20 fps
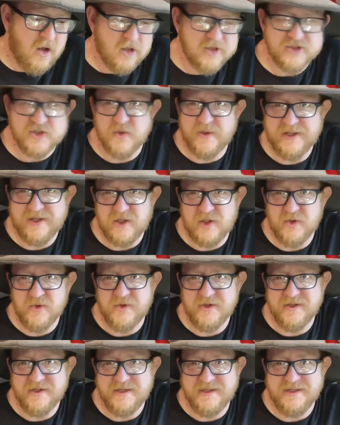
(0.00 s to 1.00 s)
Also
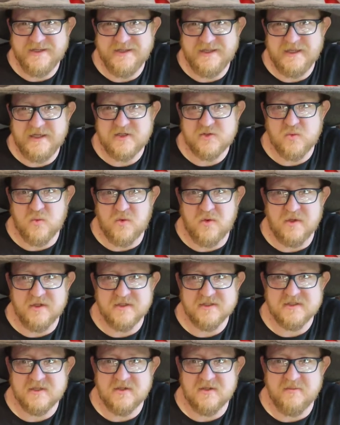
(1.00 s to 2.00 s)
included in each one
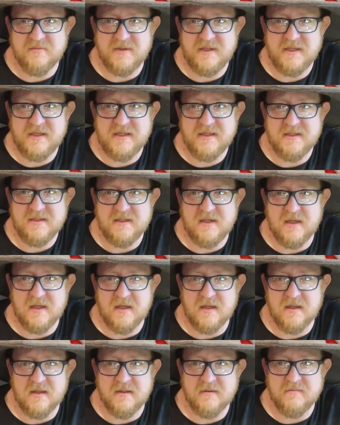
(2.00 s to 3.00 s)
is going to be
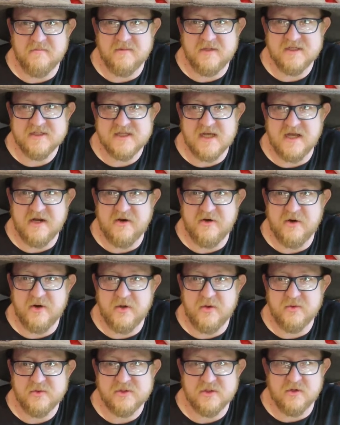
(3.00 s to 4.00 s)
um, designer
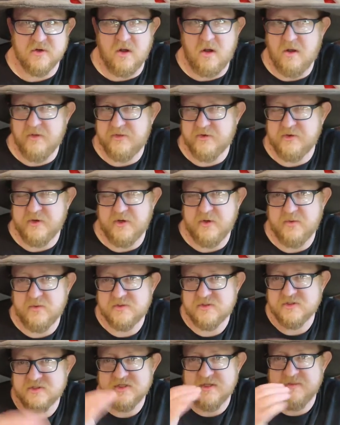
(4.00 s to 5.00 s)
notes or author notes or